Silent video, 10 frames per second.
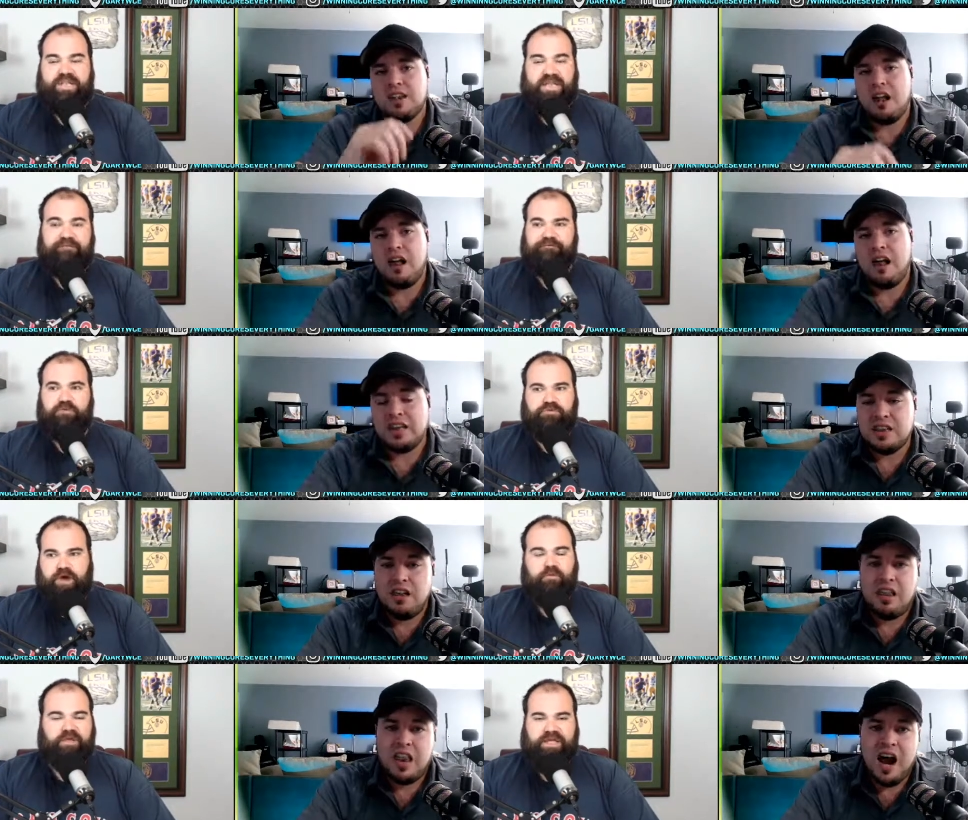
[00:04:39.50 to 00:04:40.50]
Speaker 1: if you
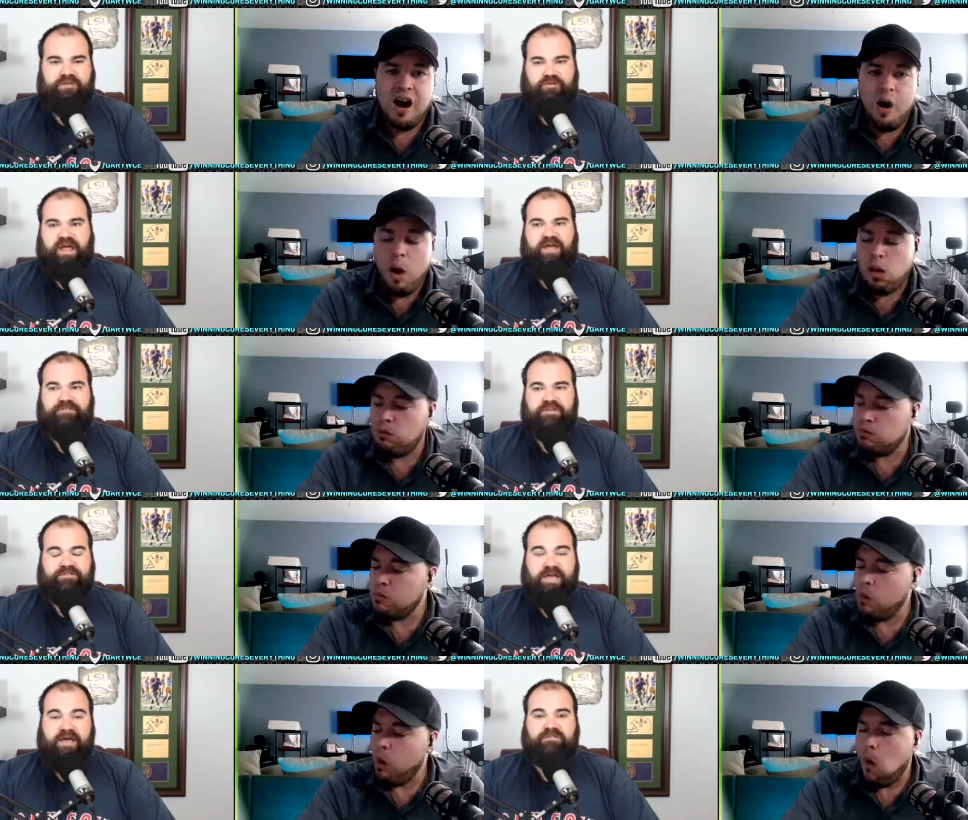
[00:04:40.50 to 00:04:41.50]
don't get drafted,
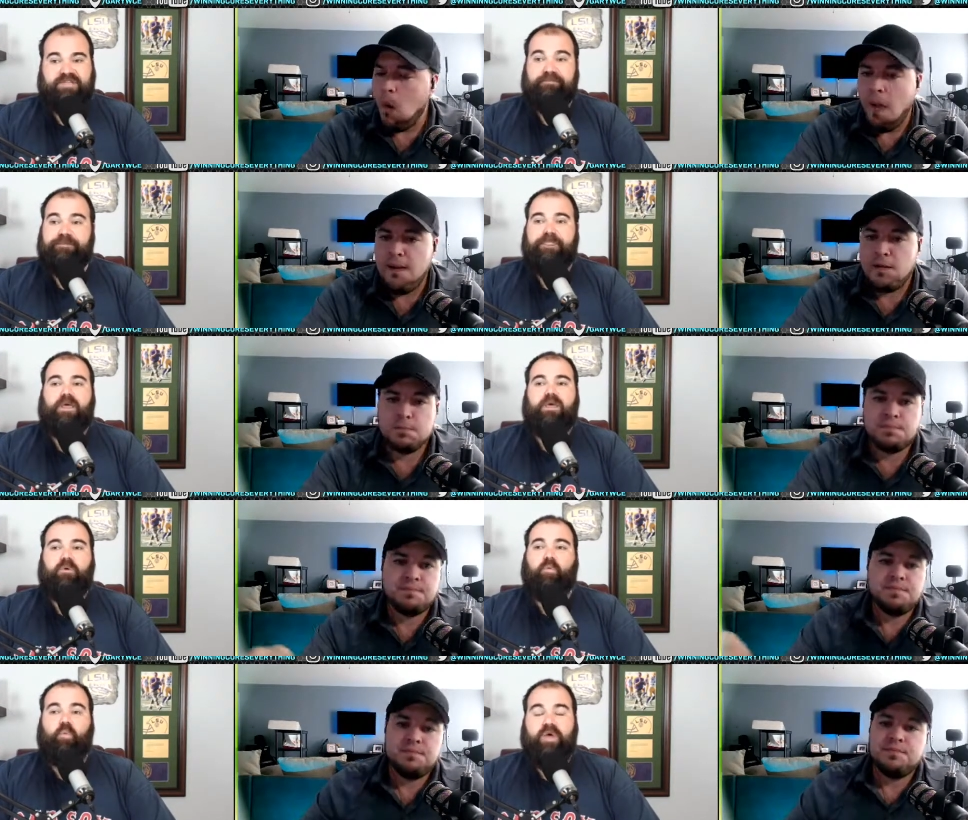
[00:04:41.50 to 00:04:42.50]
tells them,
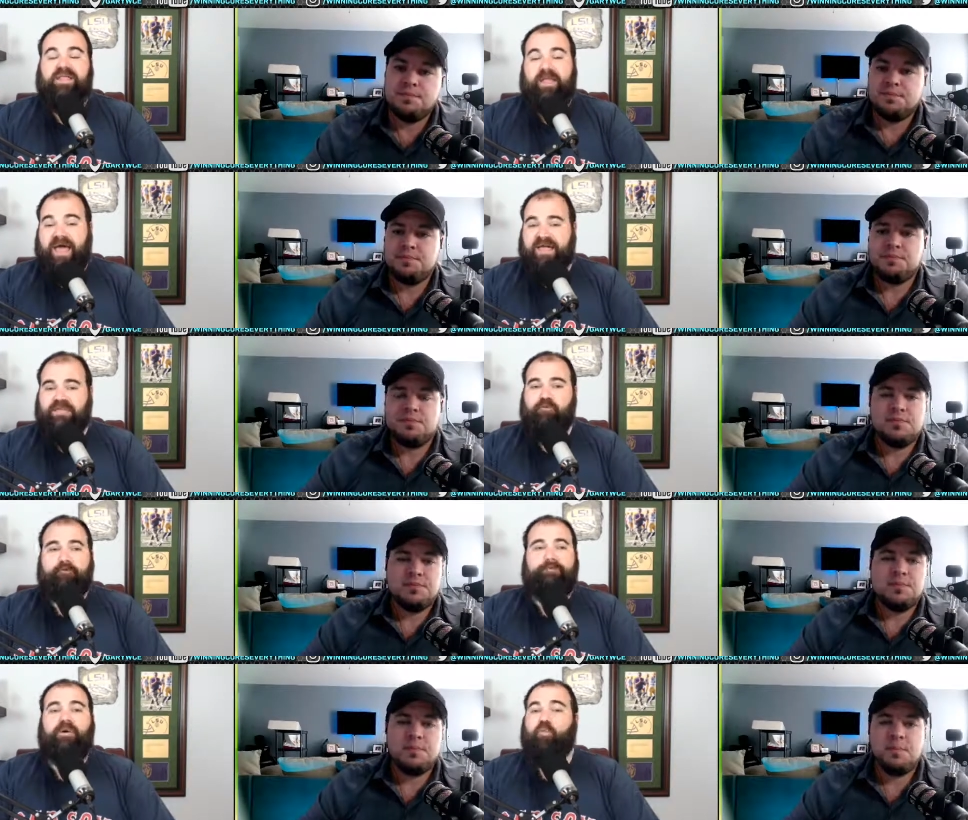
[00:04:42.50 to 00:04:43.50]
we like you,
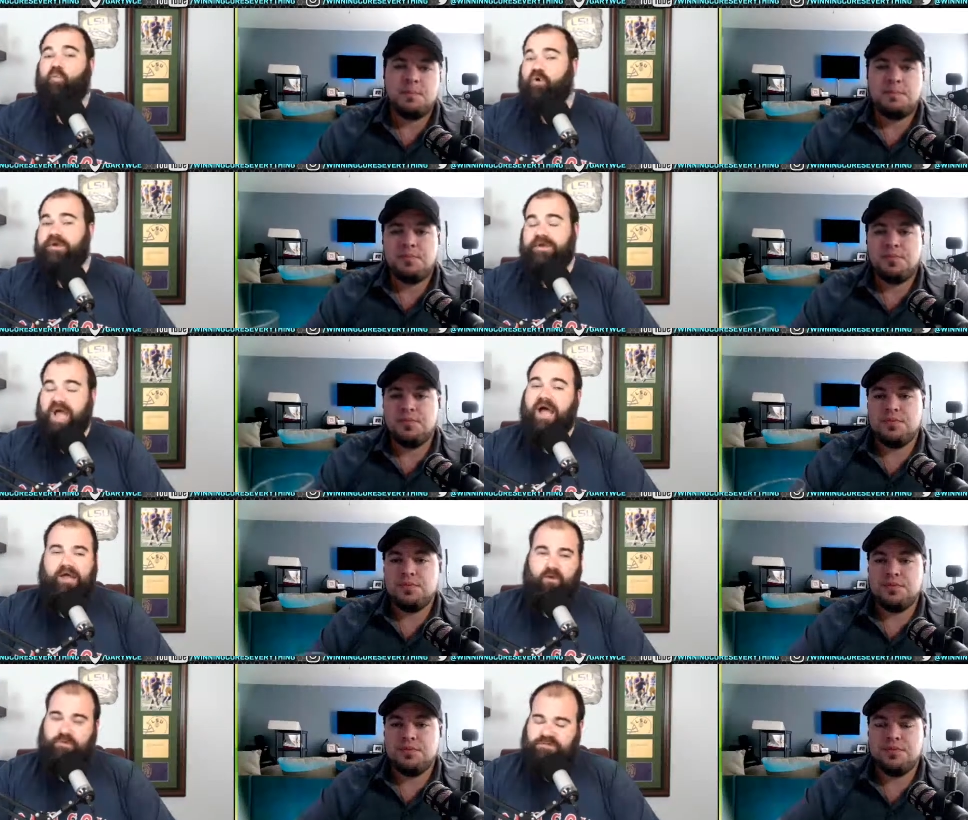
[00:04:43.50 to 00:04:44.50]
but we're
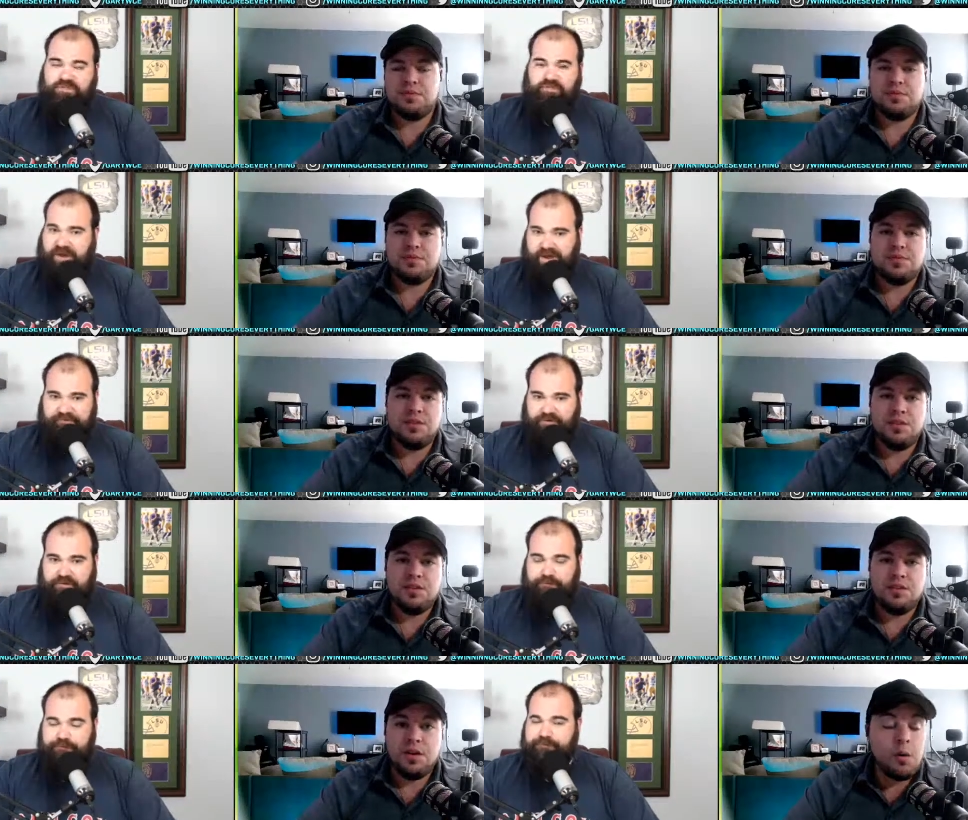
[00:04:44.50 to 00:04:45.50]
not going to draft you.
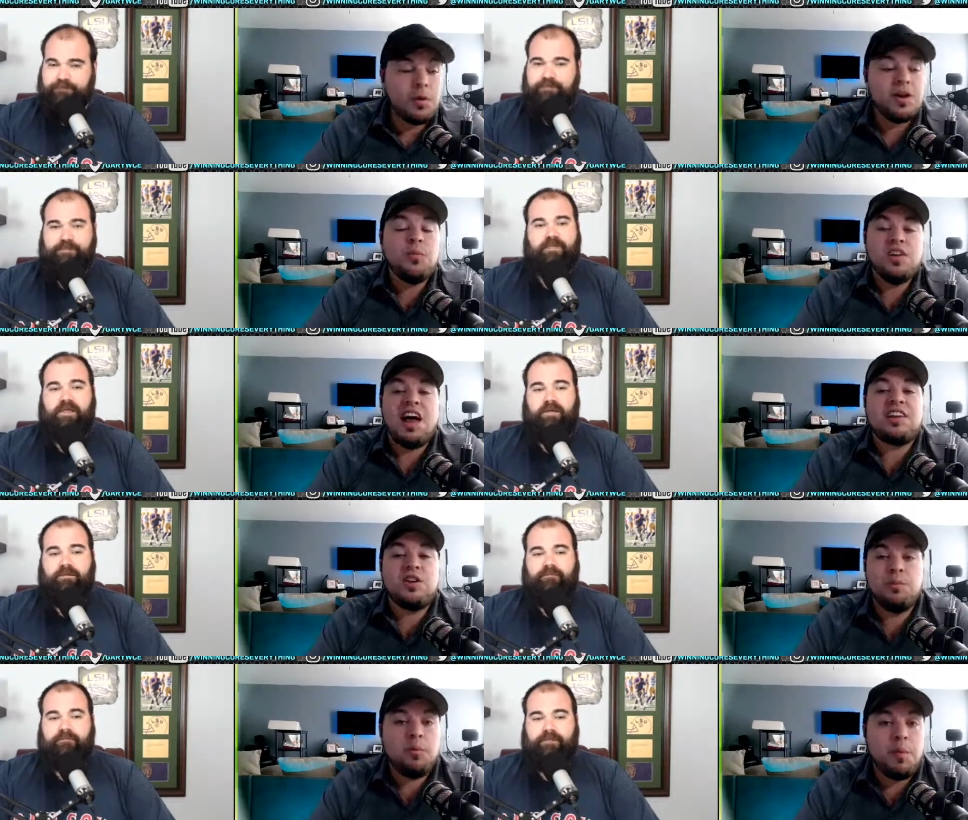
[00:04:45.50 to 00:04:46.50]
Speaker 2: Uh, we, we like
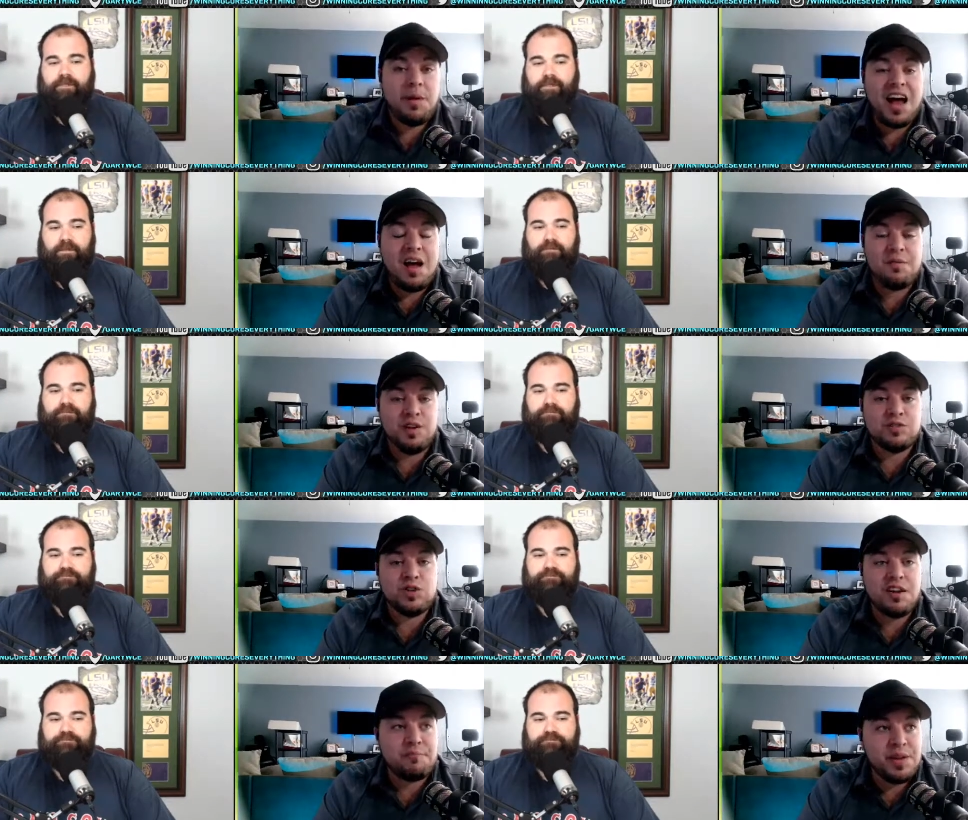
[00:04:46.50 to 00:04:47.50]
you, but we may not have enough
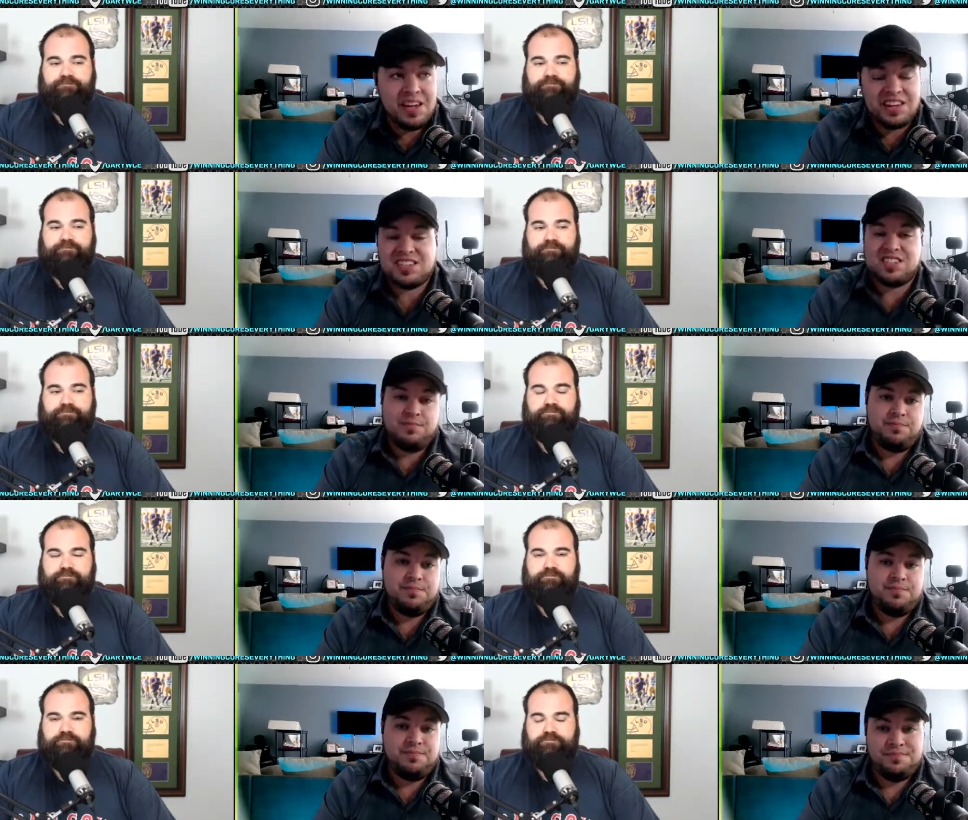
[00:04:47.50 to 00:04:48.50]
draft picks.
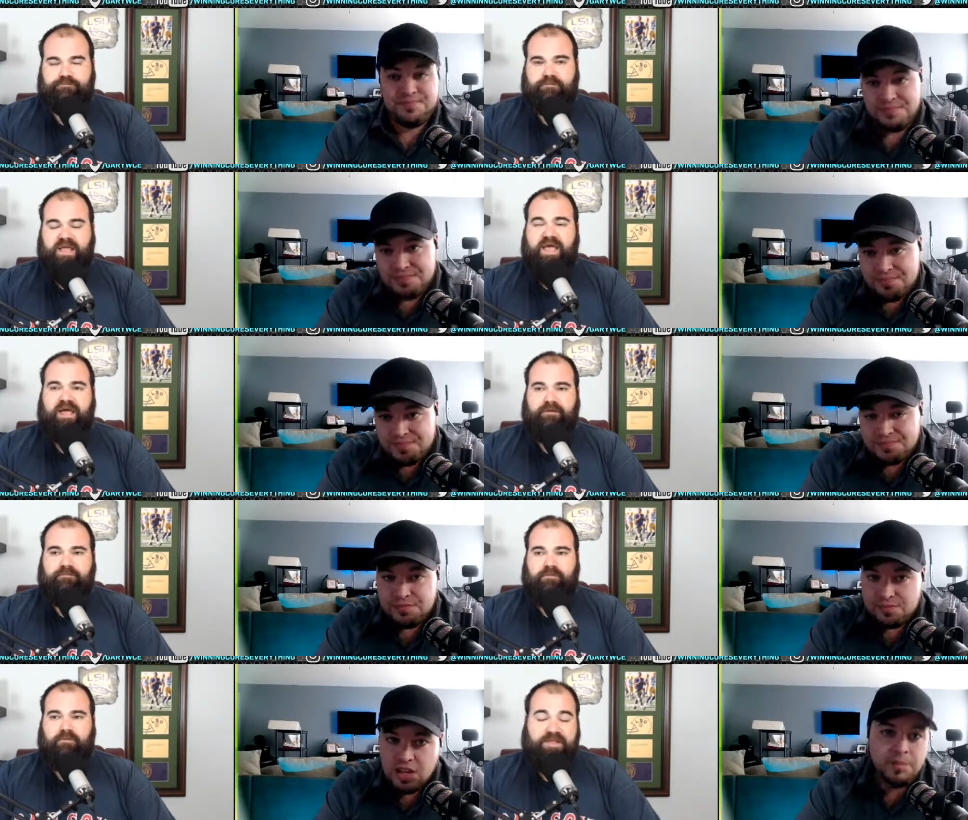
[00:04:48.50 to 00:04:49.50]
Yeah.
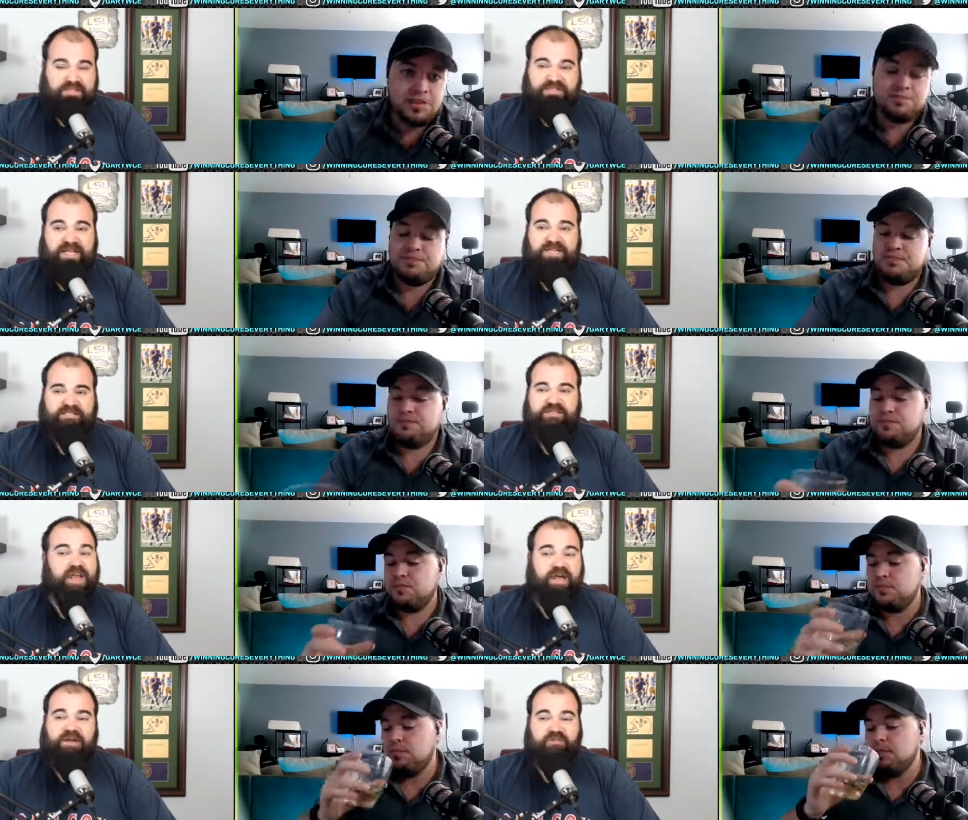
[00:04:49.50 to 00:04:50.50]
Well, I that mean, just says they're
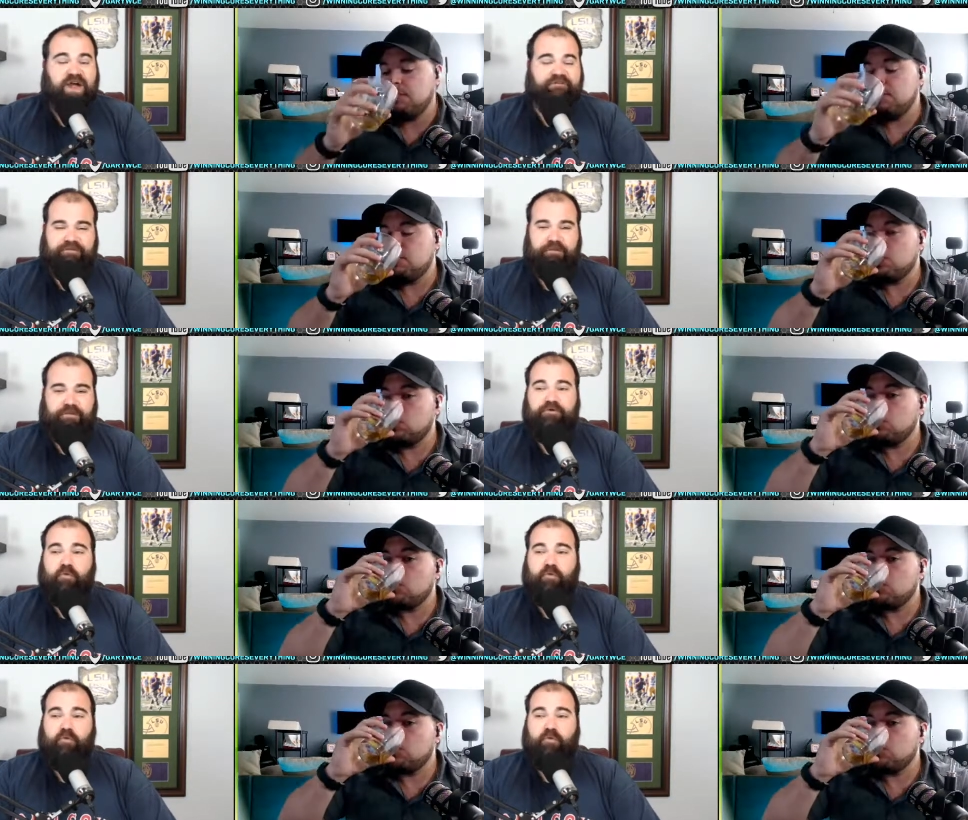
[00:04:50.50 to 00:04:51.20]
not going to draft them. If you're